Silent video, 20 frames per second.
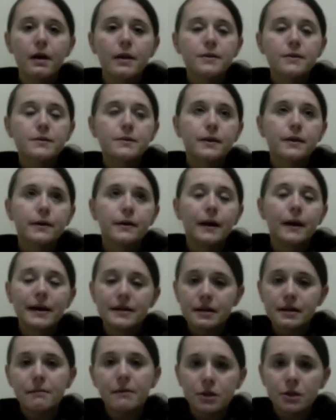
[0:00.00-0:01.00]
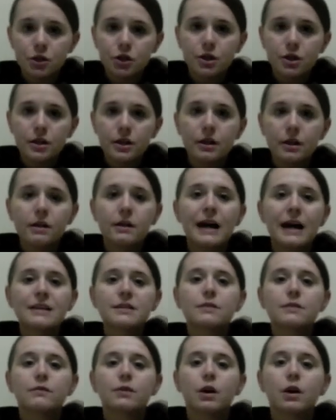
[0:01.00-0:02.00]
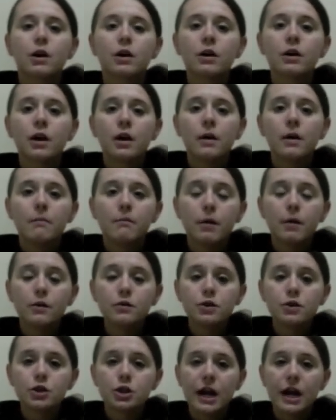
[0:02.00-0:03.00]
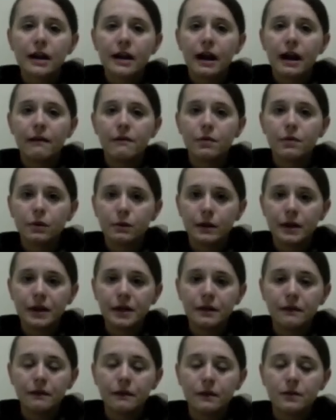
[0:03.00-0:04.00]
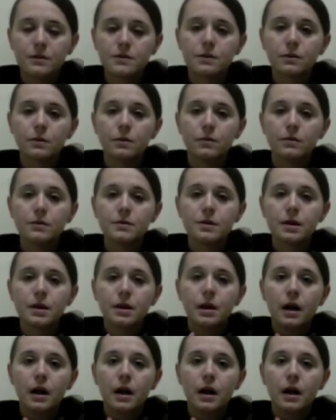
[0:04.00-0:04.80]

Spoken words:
So as I mentioned in the last vlog, most JET have 3 different schools.